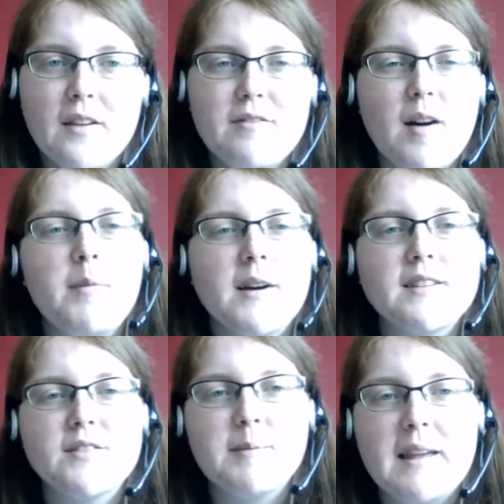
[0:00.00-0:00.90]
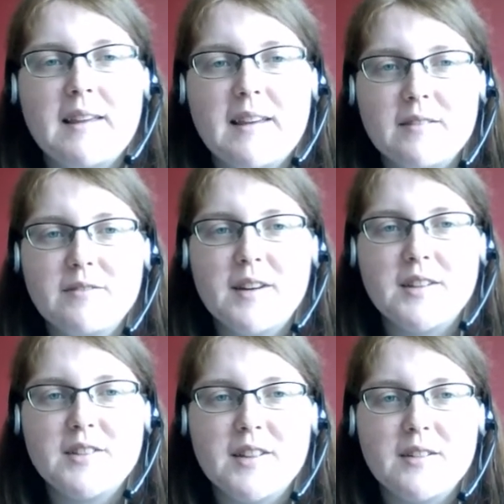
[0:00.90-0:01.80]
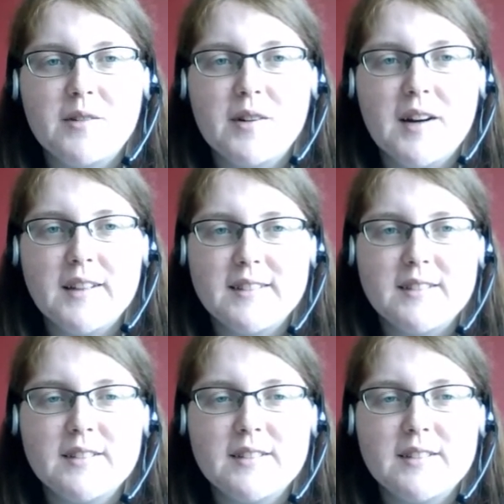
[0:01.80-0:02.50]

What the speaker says: fabrics for making furniture or curtains